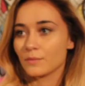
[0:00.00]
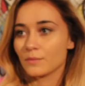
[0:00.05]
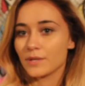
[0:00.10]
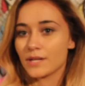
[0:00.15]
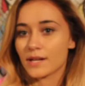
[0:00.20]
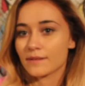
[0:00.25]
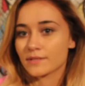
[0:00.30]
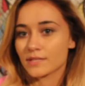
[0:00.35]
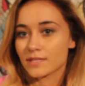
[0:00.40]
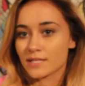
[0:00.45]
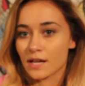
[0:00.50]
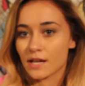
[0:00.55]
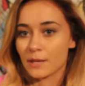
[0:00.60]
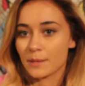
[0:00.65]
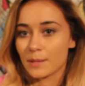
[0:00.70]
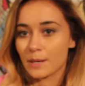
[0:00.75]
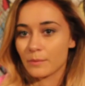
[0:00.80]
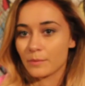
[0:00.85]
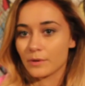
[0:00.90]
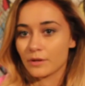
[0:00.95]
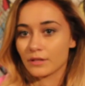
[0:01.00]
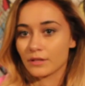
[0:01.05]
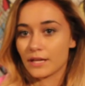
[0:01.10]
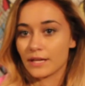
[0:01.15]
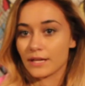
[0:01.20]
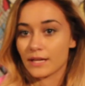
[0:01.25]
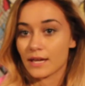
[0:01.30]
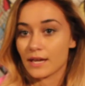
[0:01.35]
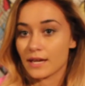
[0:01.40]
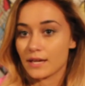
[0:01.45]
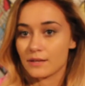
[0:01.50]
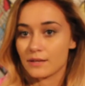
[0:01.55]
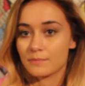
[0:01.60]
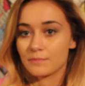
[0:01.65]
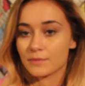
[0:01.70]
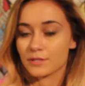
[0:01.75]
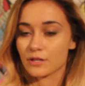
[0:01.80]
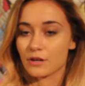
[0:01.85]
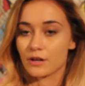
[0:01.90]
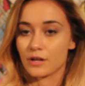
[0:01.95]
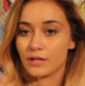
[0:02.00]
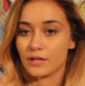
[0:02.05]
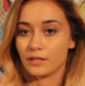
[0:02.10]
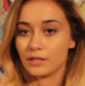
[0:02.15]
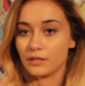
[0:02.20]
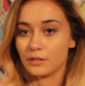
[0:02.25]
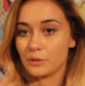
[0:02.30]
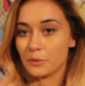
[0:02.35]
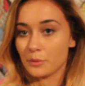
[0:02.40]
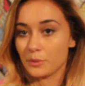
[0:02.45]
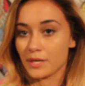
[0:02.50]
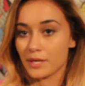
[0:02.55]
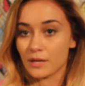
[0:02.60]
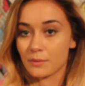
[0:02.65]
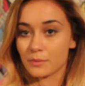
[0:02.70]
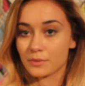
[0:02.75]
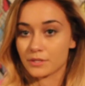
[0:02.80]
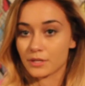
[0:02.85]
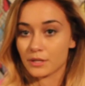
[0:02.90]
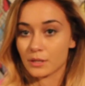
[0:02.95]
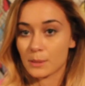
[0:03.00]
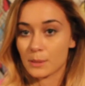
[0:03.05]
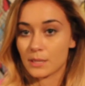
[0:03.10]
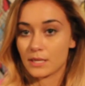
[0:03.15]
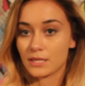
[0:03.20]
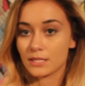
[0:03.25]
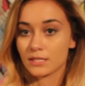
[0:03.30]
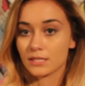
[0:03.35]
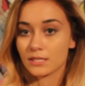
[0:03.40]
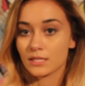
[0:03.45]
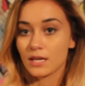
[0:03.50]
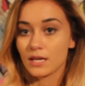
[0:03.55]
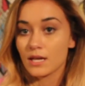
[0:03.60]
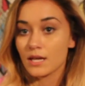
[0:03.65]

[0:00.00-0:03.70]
We'd have to tell them, we were like, hey, I'm sorry, you can't return this.